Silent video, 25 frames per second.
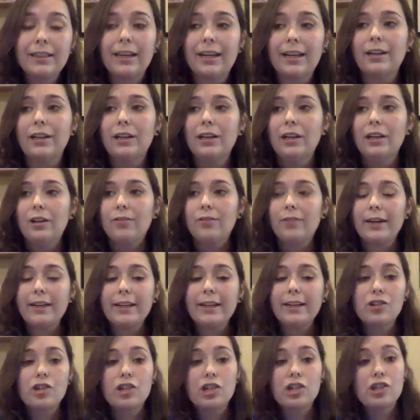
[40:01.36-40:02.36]
that right
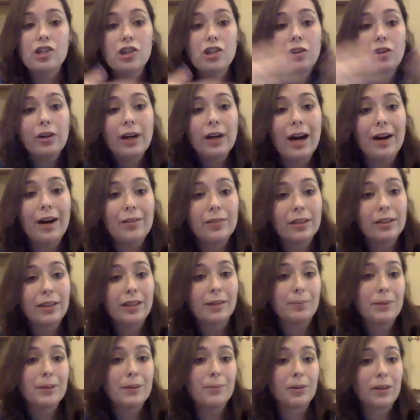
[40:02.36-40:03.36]
now she's so confident
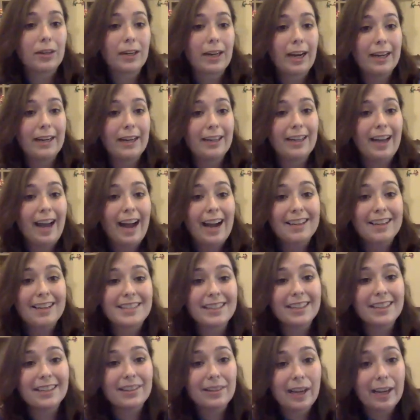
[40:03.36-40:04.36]
that people are kind of
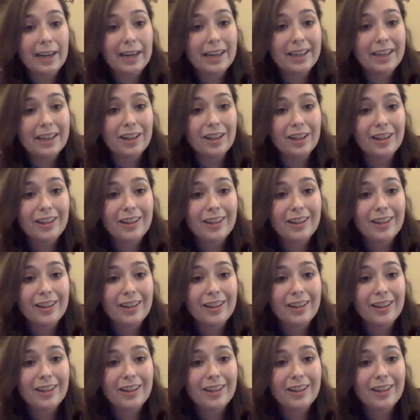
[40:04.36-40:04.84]
acting like,